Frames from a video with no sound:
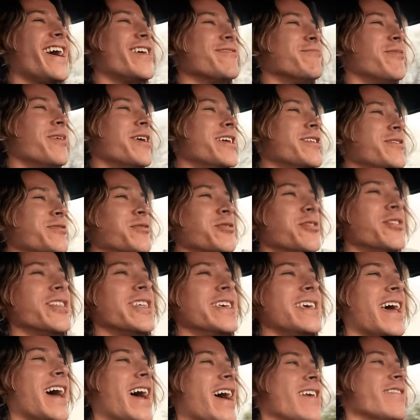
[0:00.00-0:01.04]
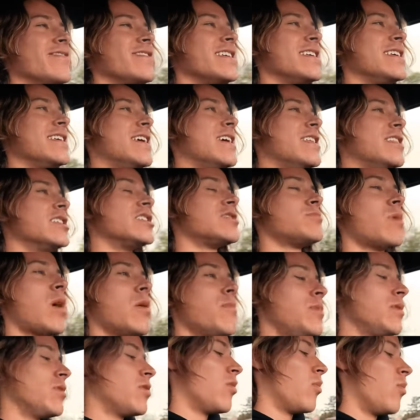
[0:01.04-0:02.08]
I might really have to get this
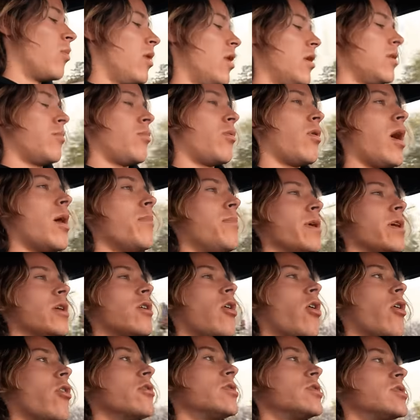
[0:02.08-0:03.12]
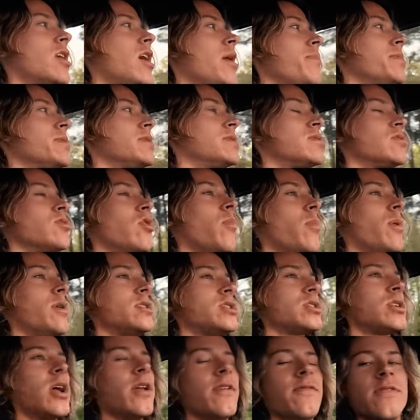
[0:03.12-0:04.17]
might be the one bro i've been car shopping so
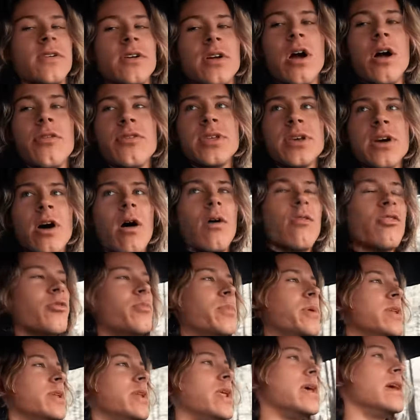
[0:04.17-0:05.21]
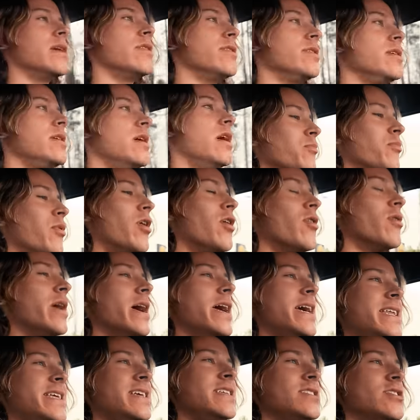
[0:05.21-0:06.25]
much trying to figure out the ultimate daily bro
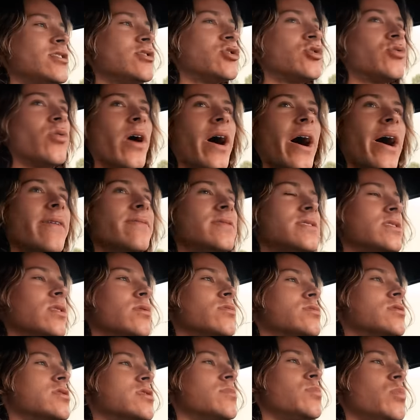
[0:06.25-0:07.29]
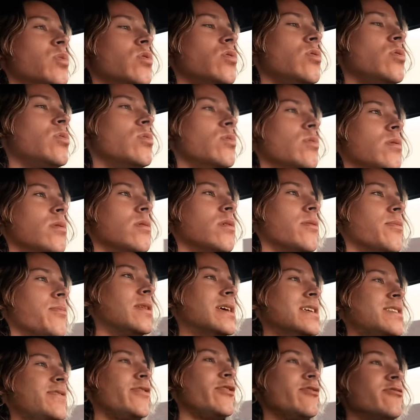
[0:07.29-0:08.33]
and it just drives so smooth
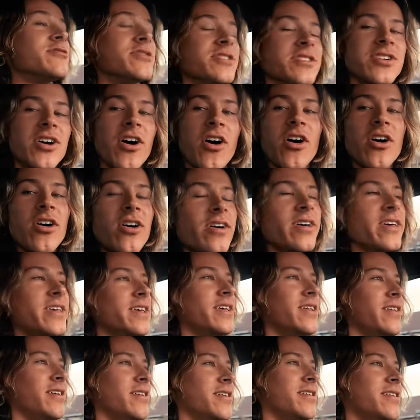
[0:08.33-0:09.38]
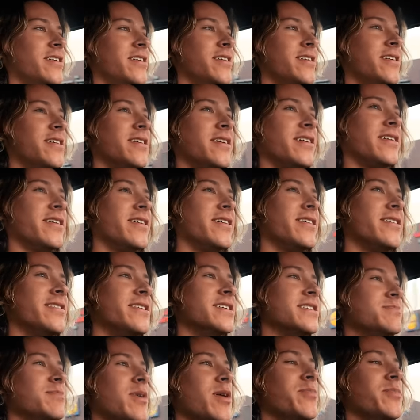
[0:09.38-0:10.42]
this feels good
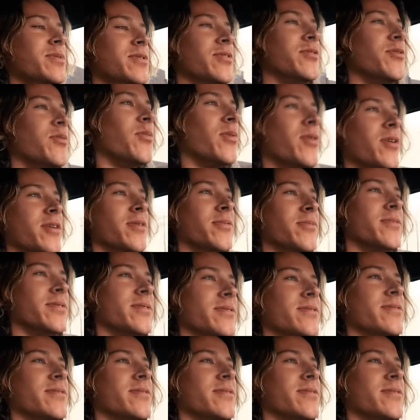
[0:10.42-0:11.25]
this might be the one.